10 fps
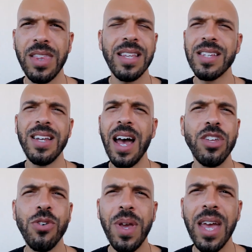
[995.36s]
that's
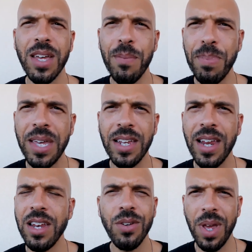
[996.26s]
not, you can't
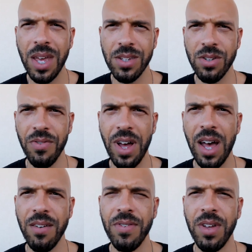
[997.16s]
compete and you can't
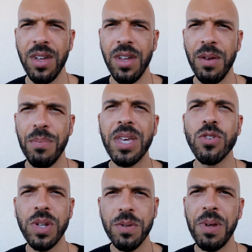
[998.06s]
survive.
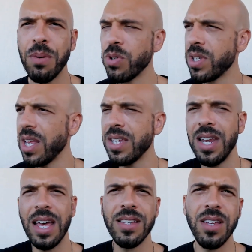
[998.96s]
Because what's being
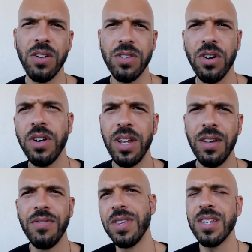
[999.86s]
presented as the
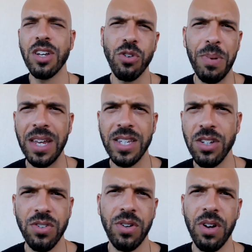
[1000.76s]
alternative, the central bank
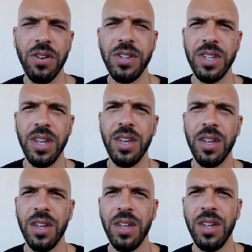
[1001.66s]
digital currency,
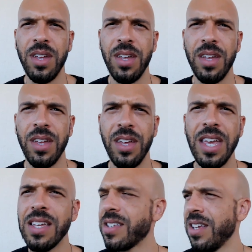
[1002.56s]

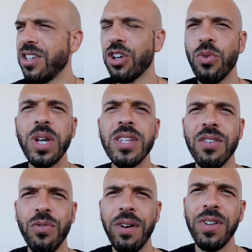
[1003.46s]
is degrees
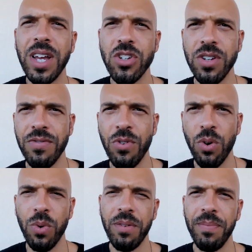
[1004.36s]
of revelation
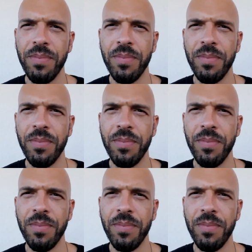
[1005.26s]
forward.